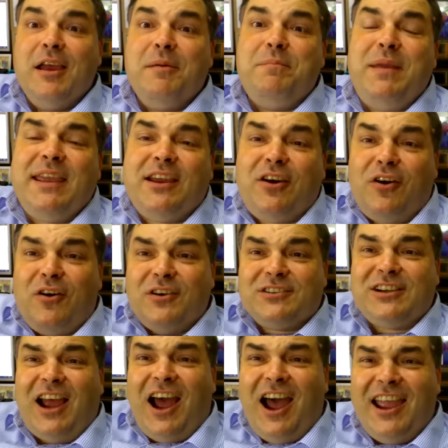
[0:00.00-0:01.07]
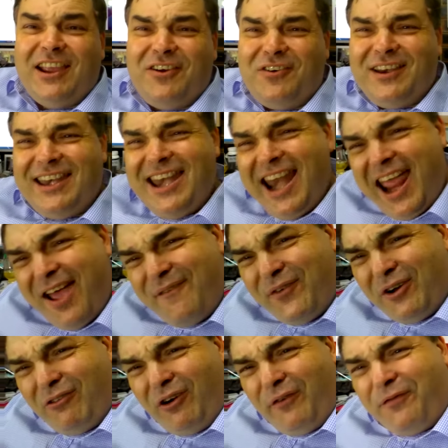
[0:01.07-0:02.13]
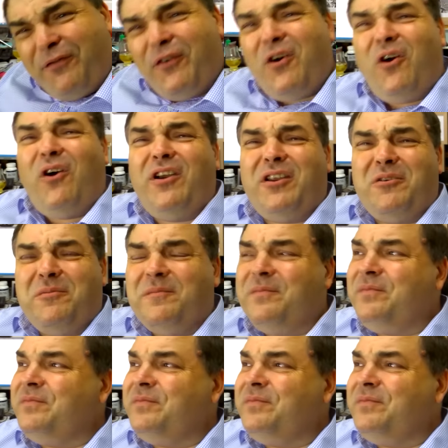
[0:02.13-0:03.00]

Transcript: Because I could never afford them.